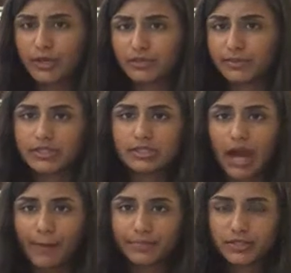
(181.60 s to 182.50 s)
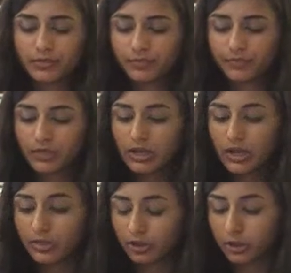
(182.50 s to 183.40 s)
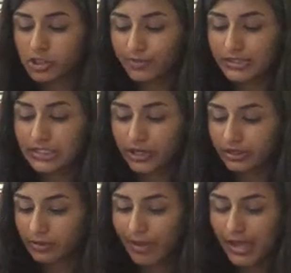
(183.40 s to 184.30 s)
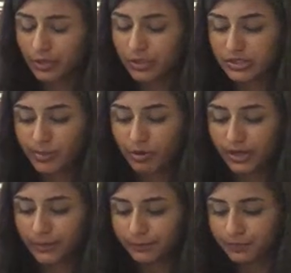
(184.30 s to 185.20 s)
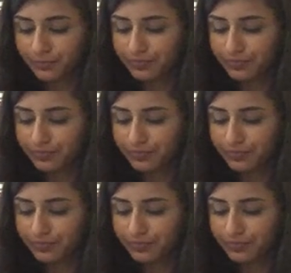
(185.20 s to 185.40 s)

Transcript: must be stopped." The clergyman stared at the man who had spoken.